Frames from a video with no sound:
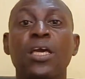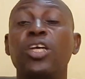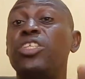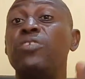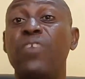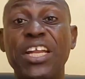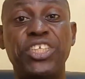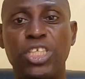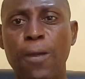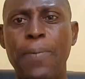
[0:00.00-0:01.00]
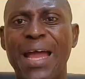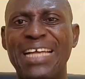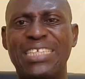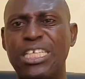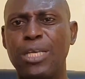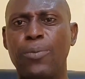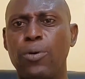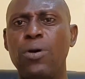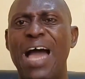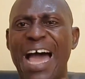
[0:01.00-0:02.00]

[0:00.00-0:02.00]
It is very cheap and accessible